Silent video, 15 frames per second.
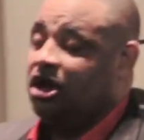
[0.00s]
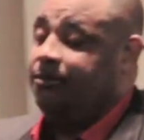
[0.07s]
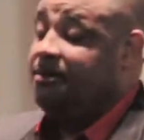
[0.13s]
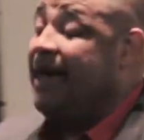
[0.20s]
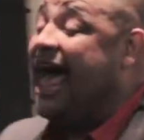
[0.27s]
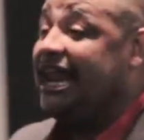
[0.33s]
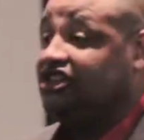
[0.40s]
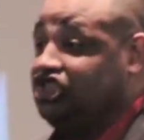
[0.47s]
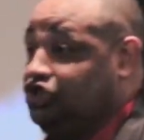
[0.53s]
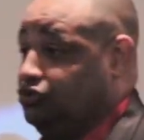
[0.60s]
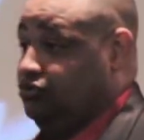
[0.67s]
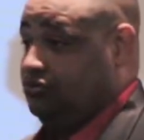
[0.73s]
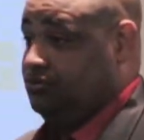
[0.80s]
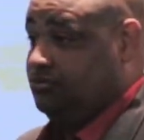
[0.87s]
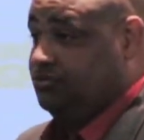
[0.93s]
are going to be mad at you.
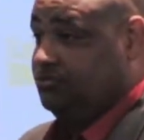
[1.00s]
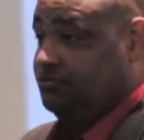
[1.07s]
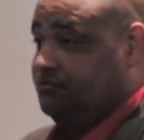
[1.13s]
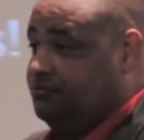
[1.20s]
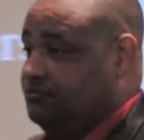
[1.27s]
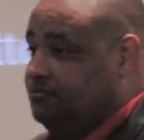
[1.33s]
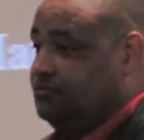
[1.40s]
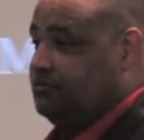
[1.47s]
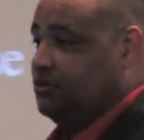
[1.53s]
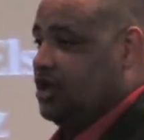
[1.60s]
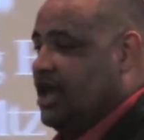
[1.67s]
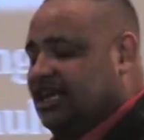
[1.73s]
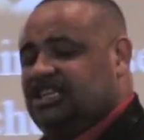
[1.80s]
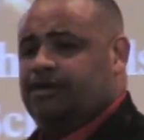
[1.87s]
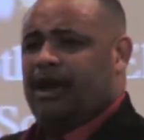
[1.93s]

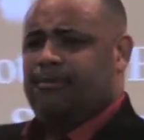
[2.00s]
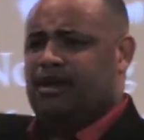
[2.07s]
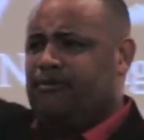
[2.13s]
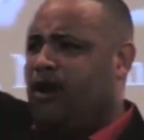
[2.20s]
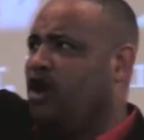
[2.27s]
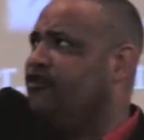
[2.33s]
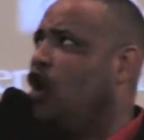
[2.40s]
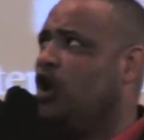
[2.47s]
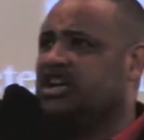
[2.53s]
See, you've been a part of an